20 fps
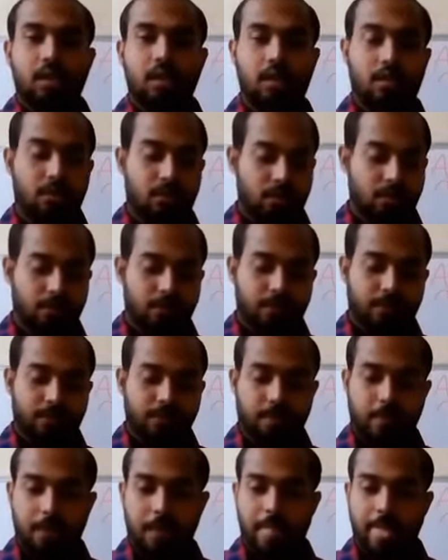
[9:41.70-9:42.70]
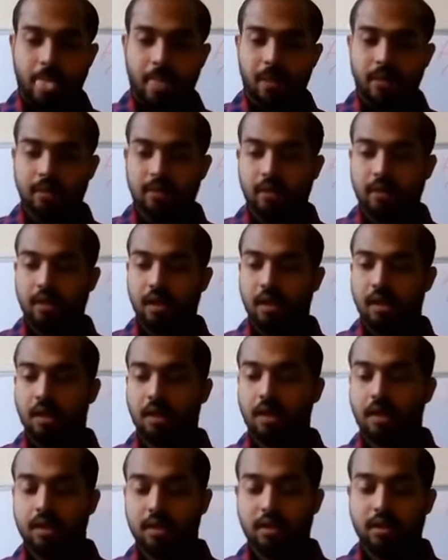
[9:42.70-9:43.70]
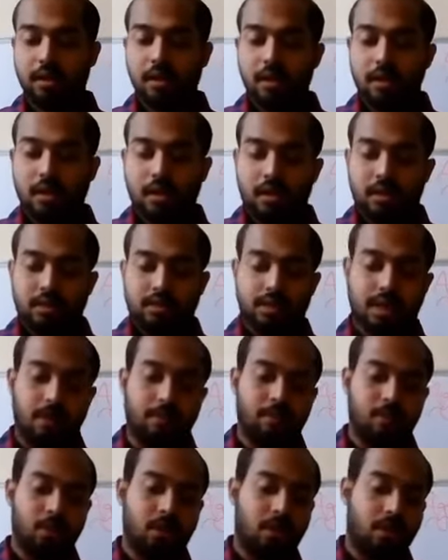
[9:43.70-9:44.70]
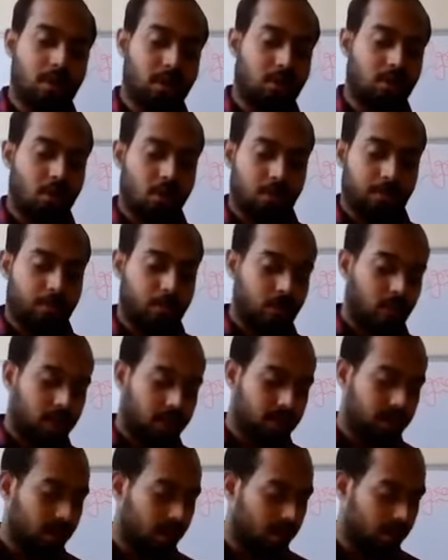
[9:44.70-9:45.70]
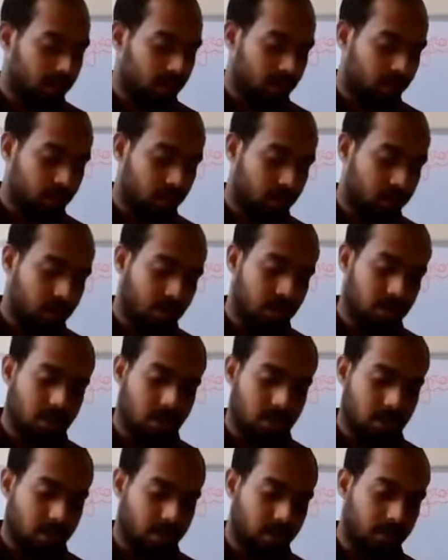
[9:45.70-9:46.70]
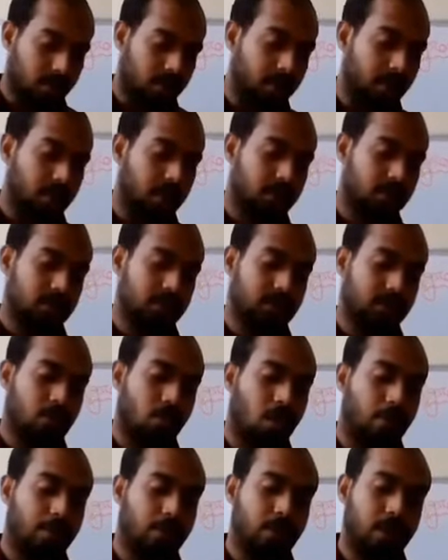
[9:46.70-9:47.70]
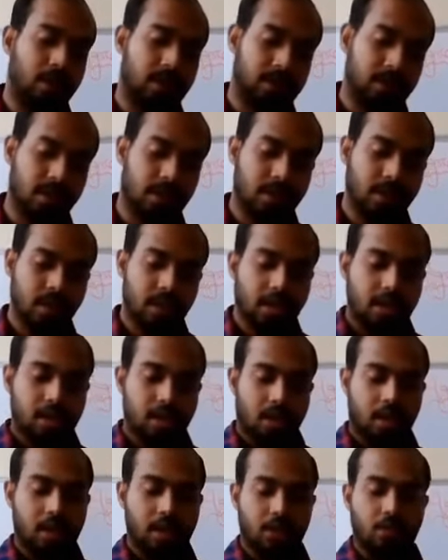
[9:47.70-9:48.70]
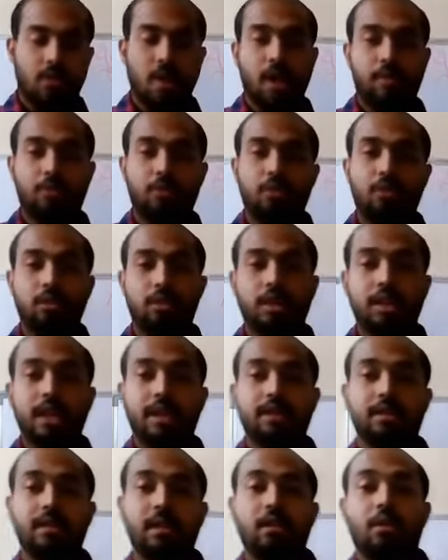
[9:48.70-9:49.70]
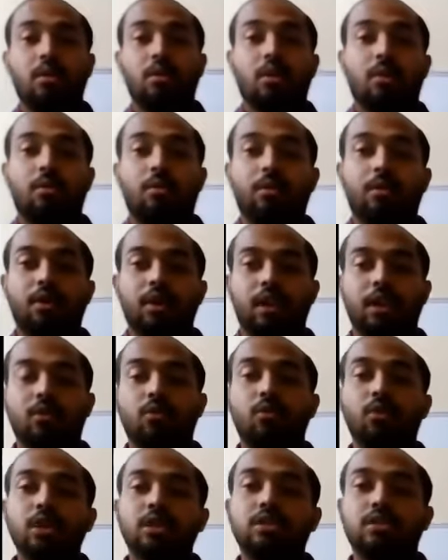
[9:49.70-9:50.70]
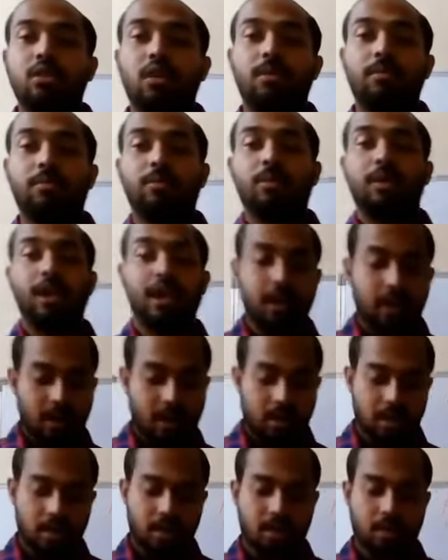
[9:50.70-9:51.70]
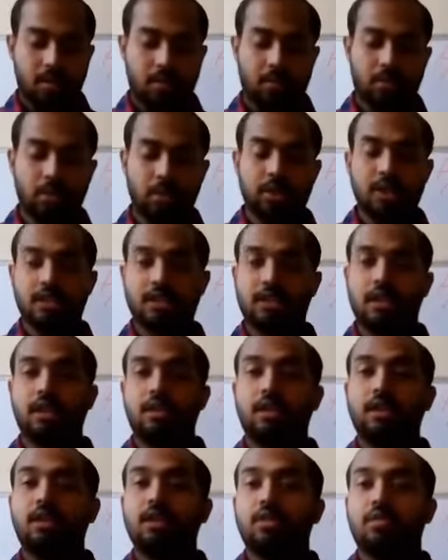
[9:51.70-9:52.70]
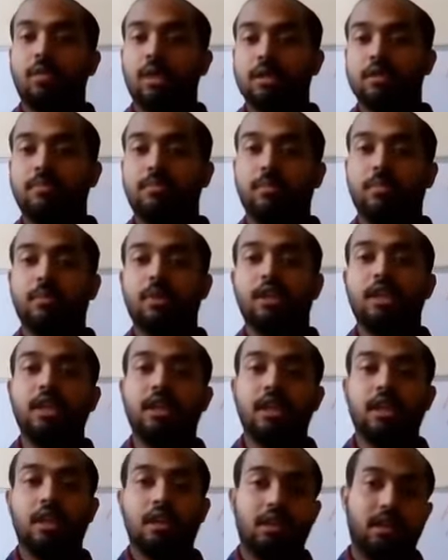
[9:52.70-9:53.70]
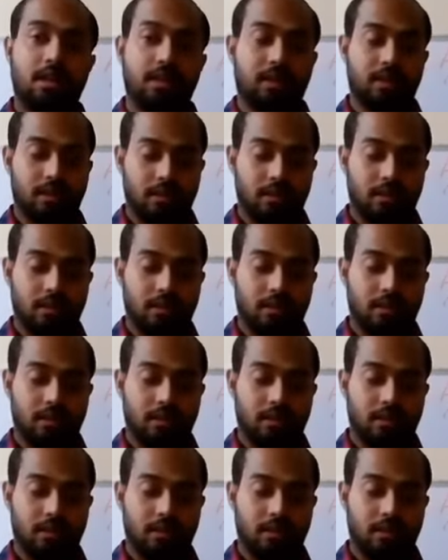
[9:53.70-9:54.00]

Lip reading: Now, and some crop production, with crop production, you have to note that in which crop, in which state was leading,